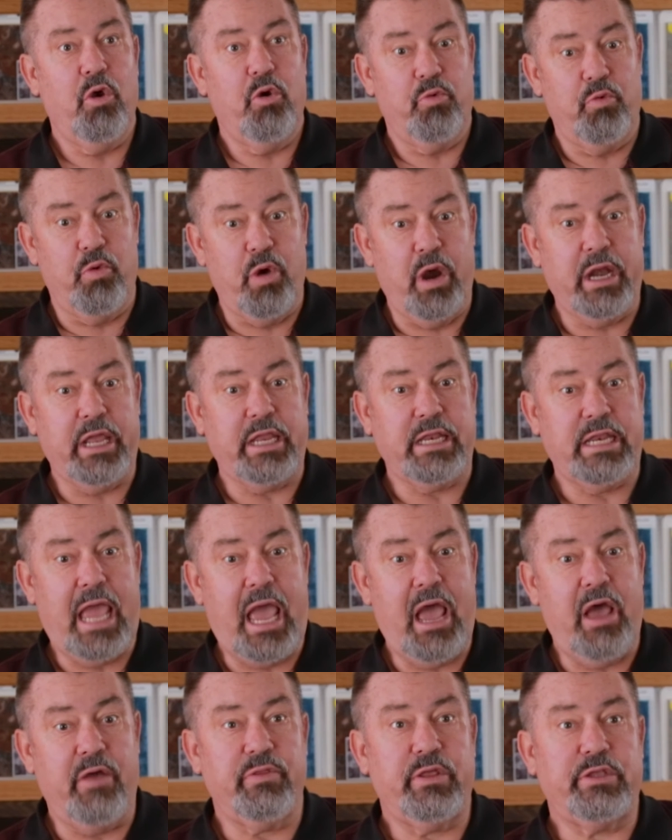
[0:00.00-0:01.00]
running
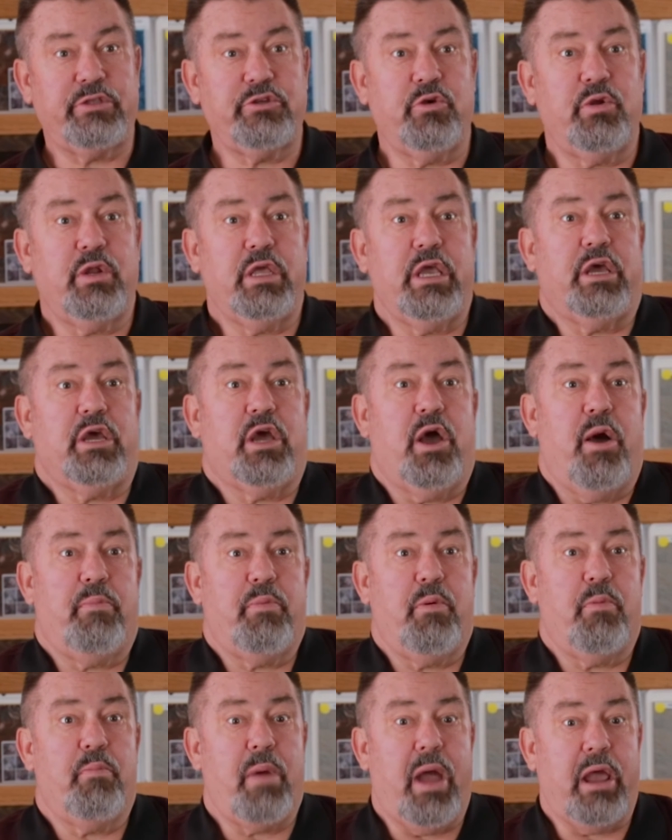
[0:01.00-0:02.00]
down that's only a
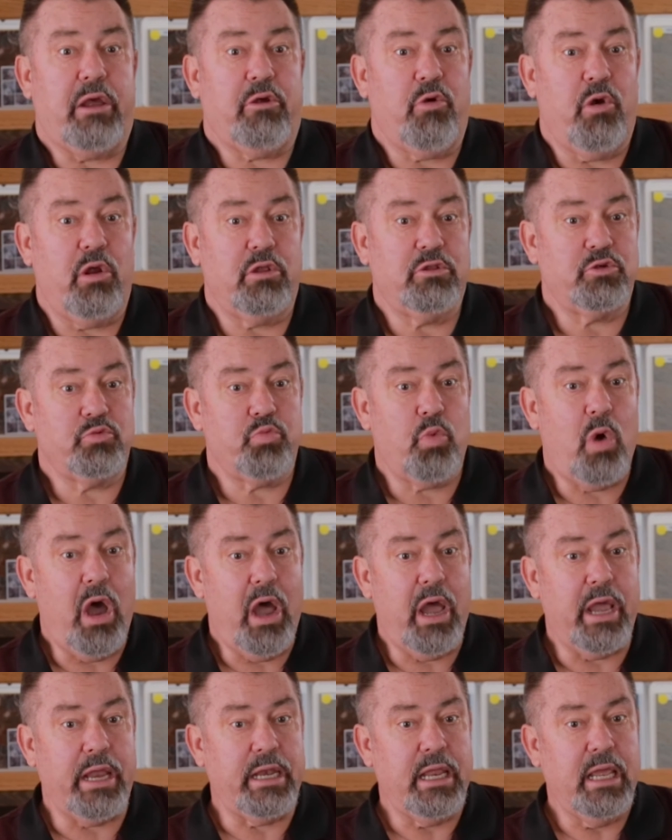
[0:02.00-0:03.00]
couple microns
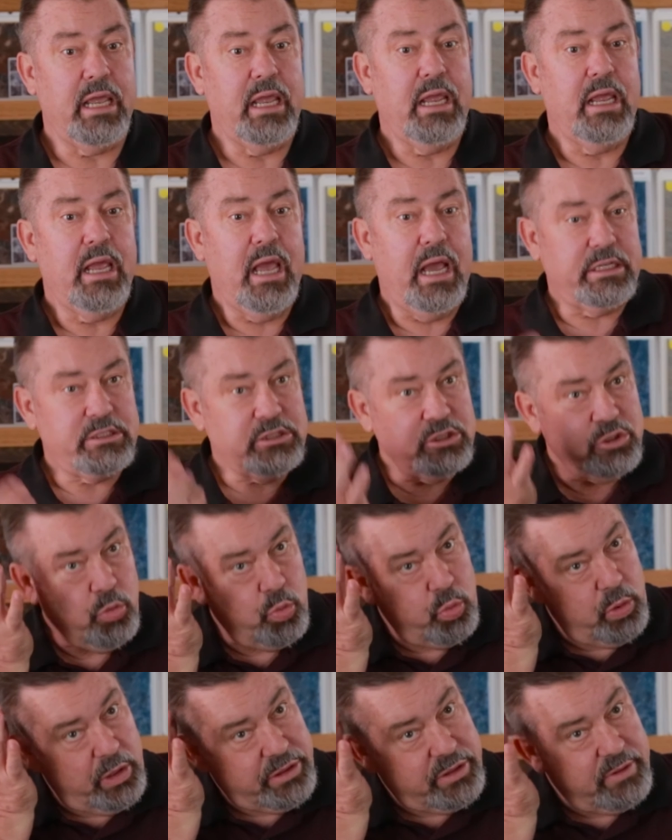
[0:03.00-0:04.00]
wide. That's the
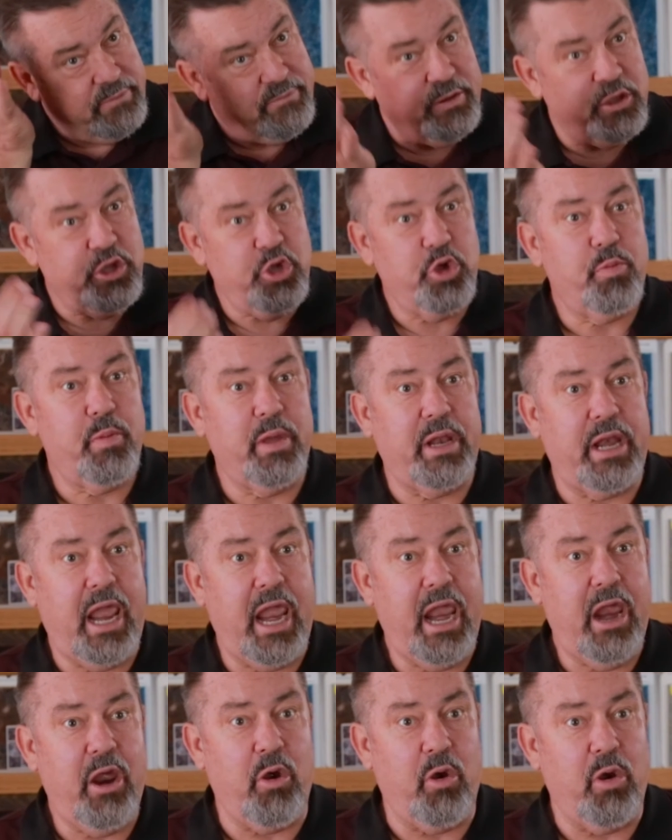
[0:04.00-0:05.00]
width of a human
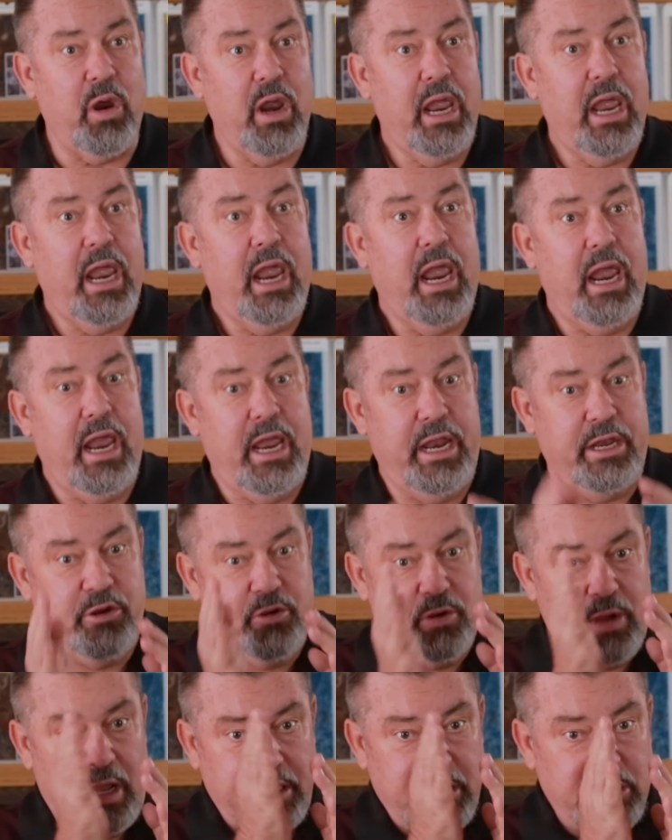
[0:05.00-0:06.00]
hair. And
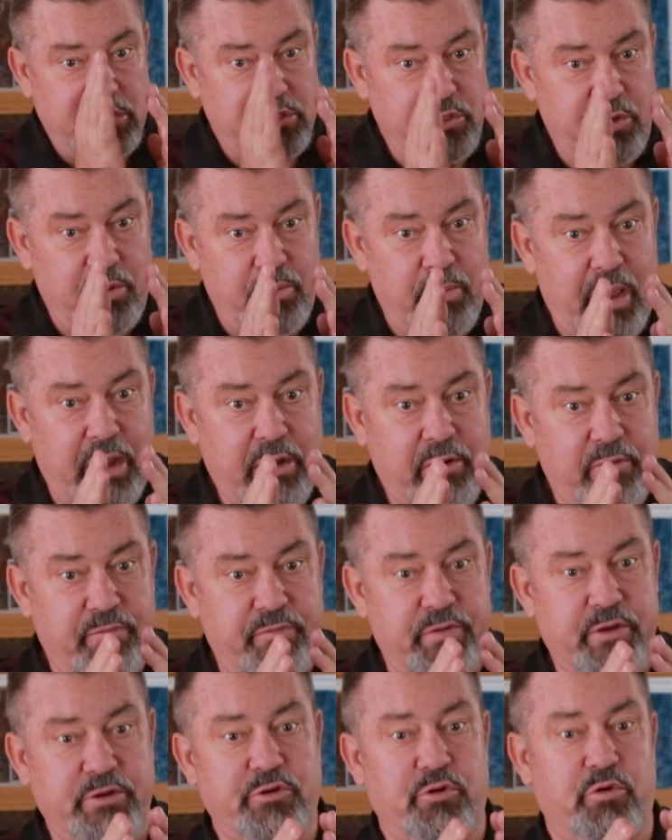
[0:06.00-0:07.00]
you got this little
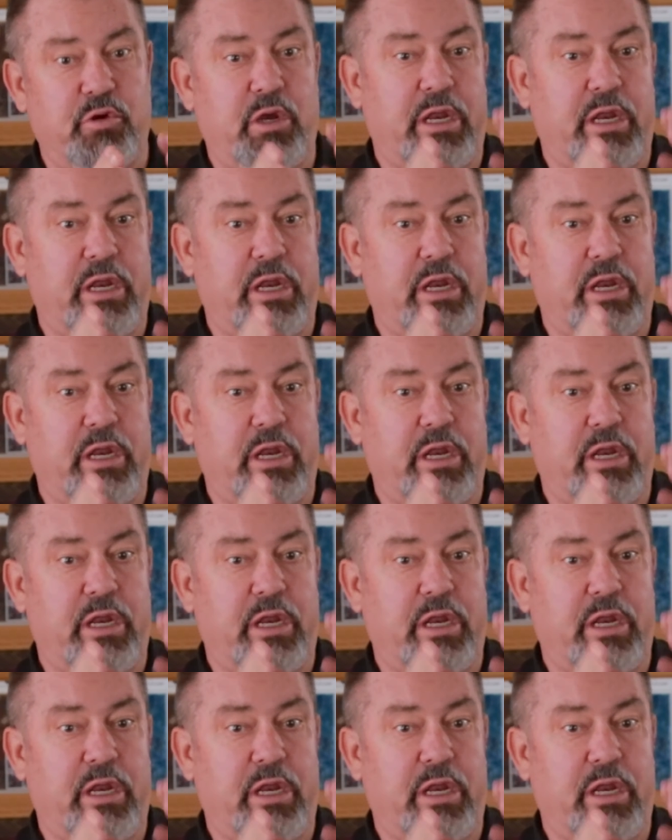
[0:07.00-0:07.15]
microfissure